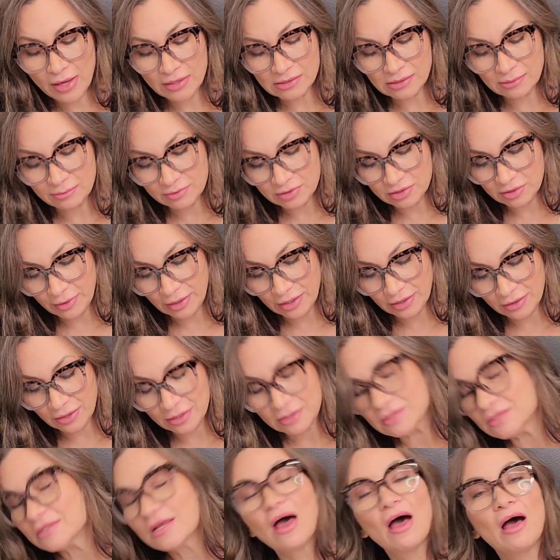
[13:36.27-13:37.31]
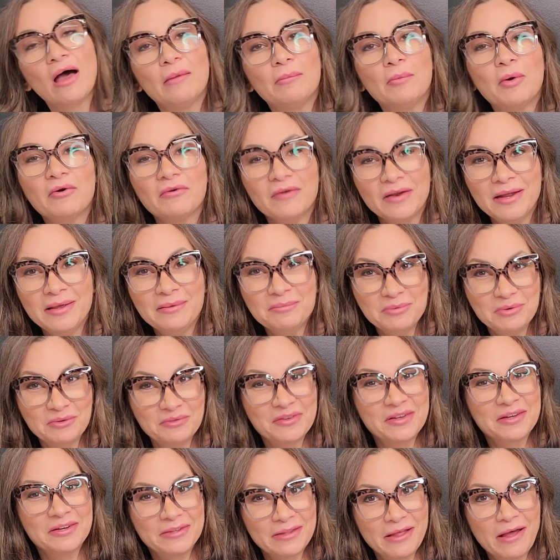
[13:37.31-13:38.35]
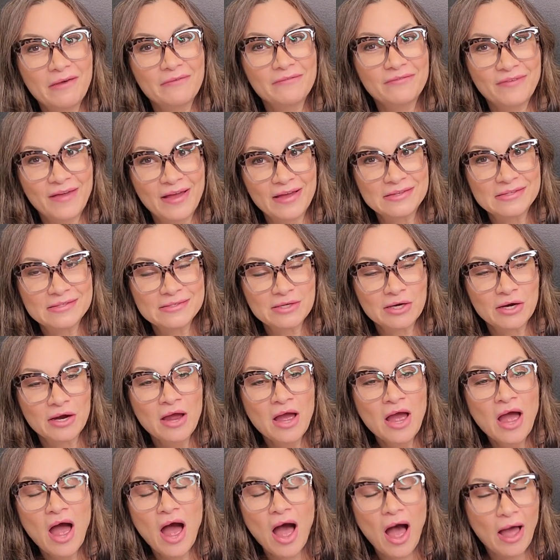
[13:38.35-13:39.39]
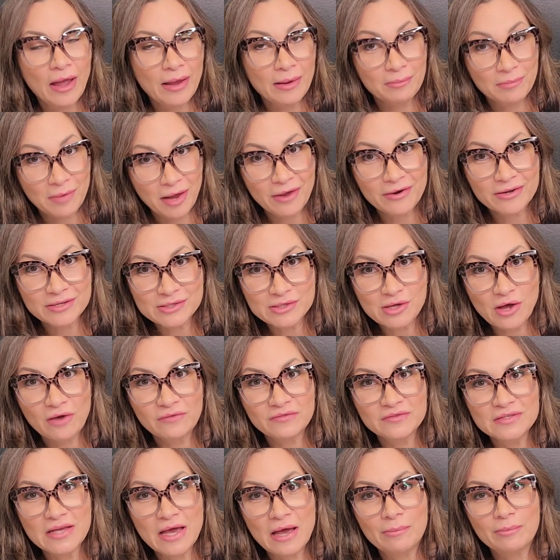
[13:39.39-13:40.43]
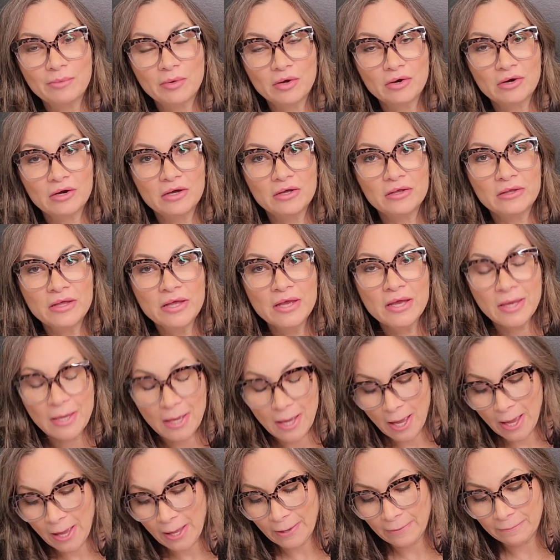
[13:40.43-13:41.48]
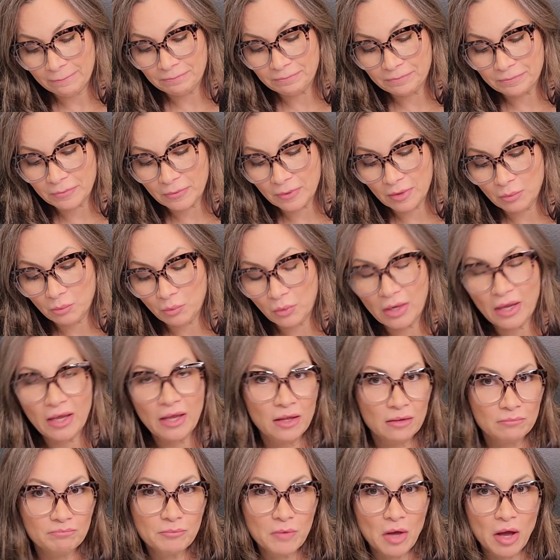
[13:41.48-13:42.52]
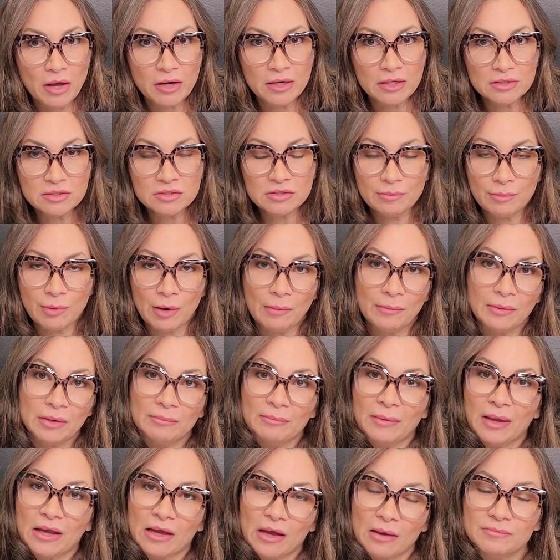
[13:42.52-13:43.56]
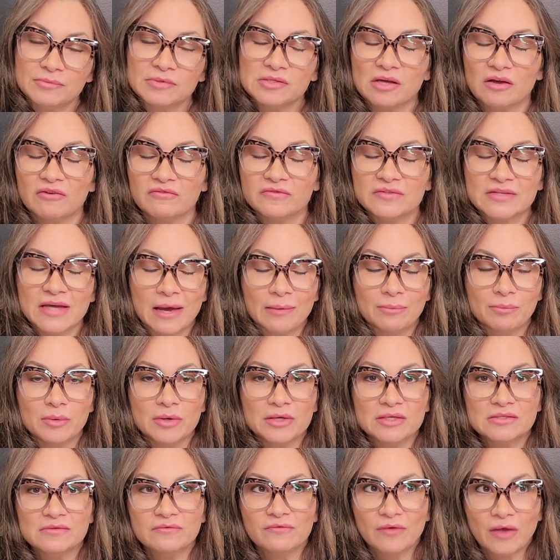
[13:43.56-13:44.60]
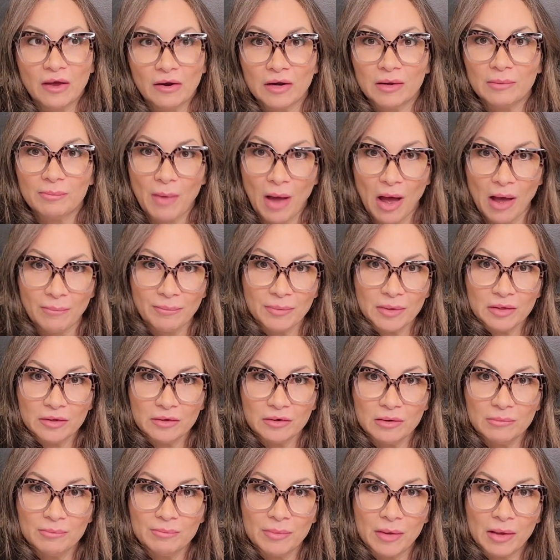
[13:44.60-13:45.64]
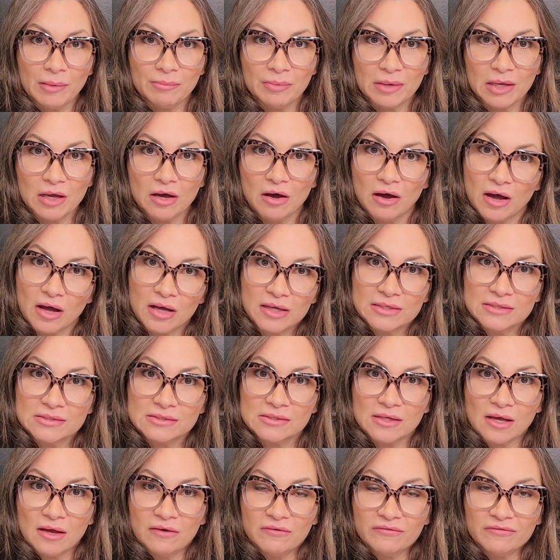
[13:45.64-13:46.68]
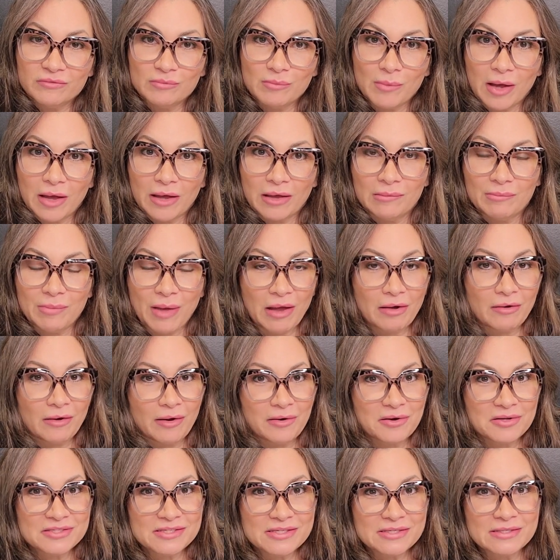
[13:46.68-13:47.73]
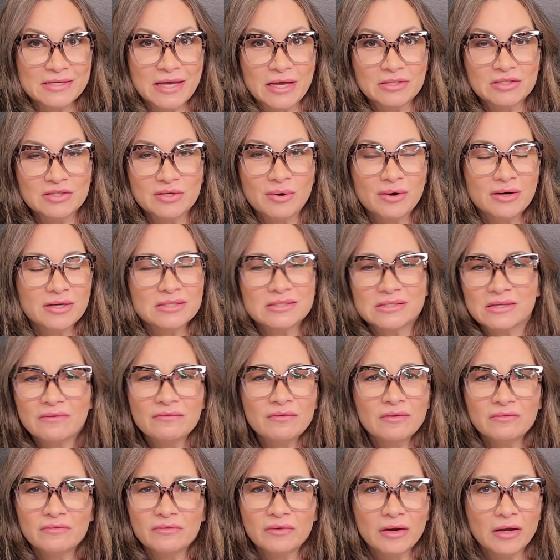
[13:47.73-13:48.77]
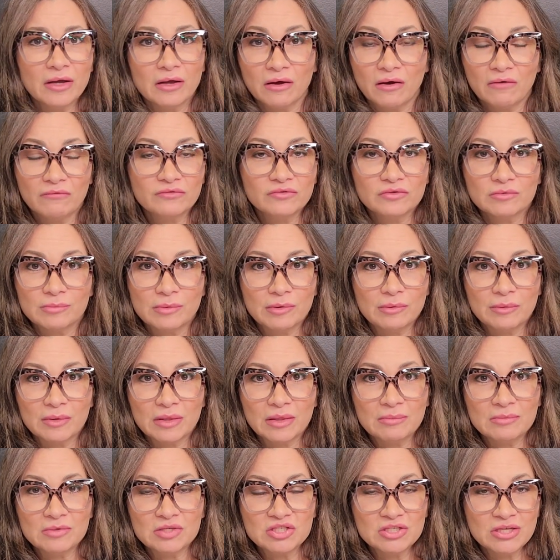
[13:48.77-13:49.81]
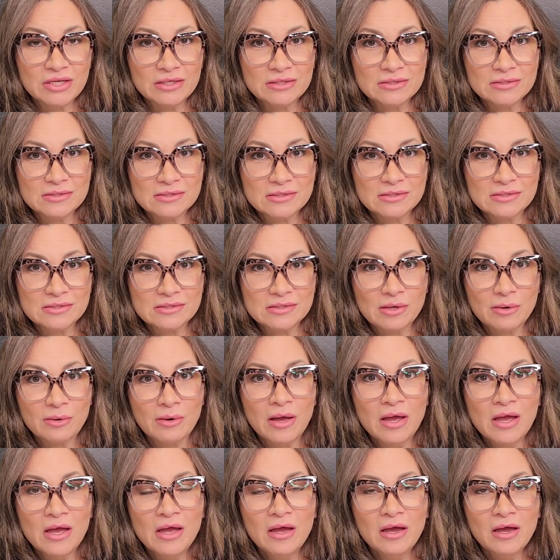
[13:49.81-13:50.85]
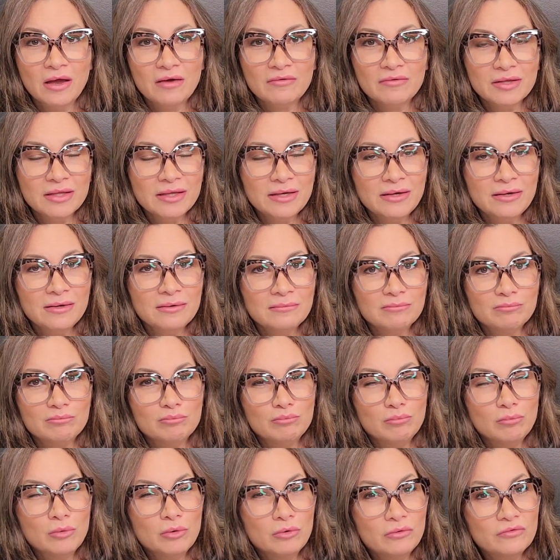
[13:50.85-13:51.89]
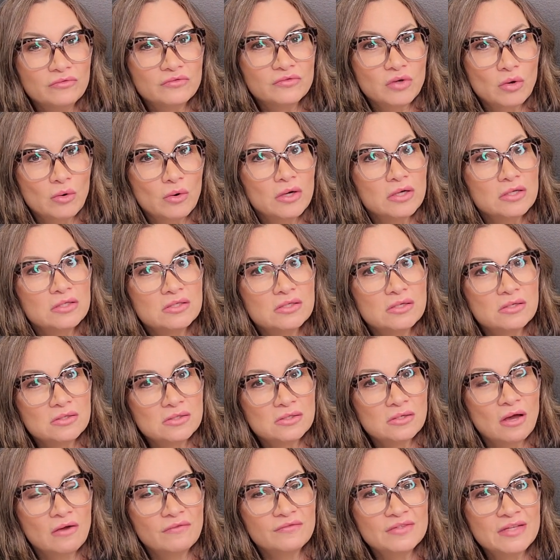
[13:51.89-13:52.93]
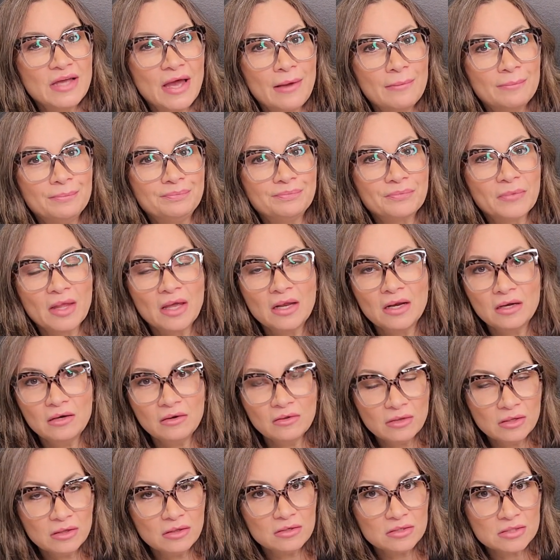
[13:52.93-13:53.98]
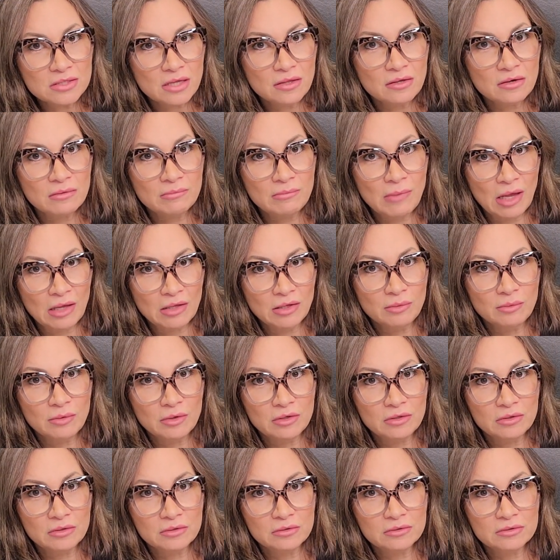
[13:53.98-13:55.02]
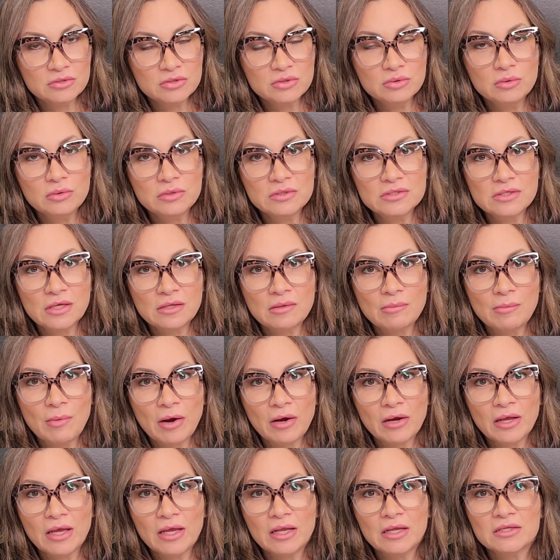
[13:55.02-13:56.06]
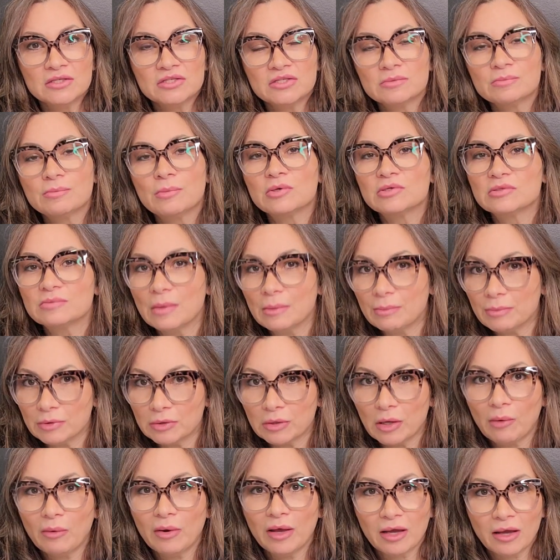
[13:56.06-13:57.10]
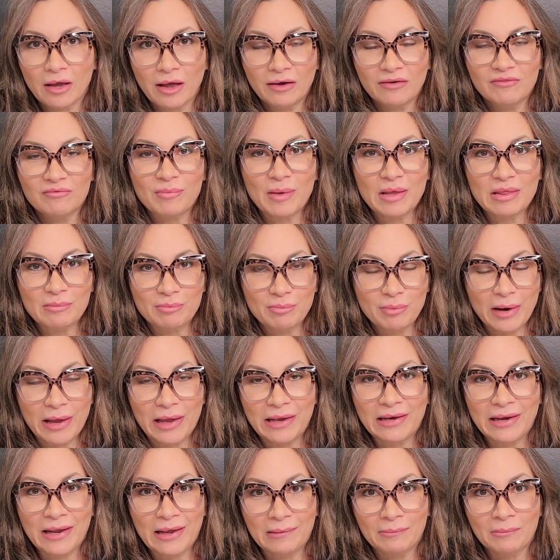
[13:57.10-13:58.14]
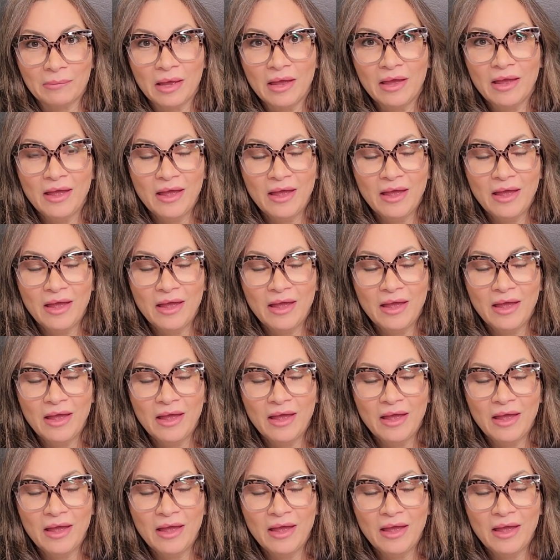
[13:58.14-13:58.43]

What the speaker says: I'm doing this, I'm already moving a lot faster. I am not a soft tap girl. When I got into permanent makeup, soft tap was very popular, but because of my background as a tattoo artist, I felt very comfortable with the machines. And so I really didn't move towards soft tap. And I know that there's other manual tools on the market. It's just most people know it kind of by the brand name.